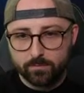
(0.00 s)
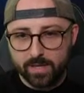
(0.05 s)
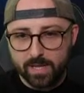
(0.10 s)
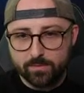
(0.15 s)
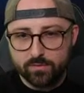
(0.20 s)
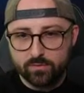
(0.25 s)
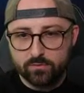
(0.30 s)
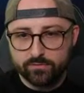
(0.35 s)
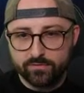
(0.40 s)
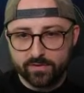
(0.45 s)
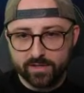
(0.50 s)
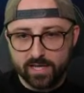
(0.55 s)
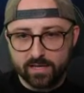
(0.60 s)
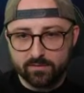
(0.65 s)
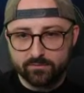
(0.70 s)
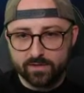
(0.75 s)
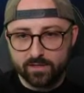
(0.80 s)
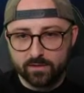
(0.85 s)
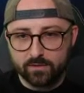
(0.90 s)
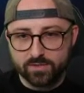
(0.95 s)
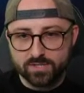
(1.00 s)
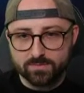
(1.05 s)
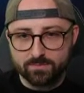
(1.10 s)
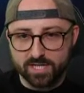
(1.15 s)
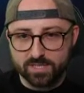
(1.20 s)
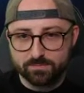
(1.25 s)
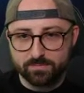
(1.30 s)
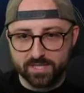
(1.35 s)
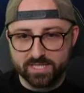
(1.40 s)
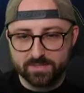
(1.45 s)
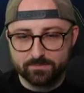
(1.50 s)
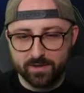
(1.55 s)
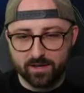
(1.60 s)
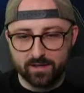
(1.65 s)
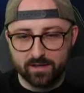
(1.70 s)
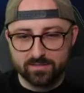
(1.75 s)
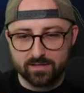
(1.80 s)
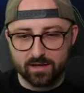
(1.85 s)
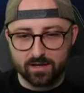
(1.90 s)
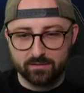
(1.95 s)
People forget Villa got smashed by
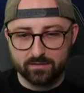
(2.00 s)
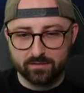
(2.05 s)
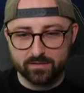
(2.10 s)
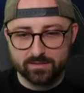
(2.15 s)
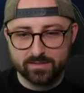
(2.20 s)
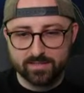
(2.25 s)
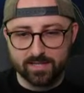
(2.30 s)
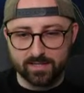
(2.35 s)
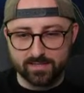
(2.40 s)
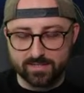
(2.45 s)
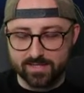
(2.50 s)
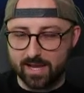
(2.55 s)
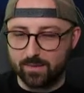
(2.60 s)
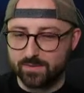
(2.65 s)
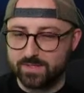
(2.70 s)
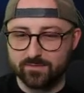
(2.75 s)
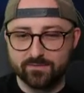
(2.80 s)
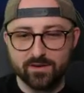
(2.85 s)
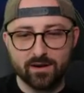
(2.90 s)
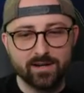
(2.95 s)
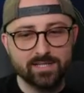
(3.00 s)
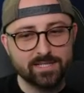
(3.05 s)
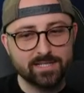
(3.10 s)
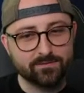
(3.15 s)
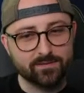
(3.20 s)
Spurs earlier in the season. That was a very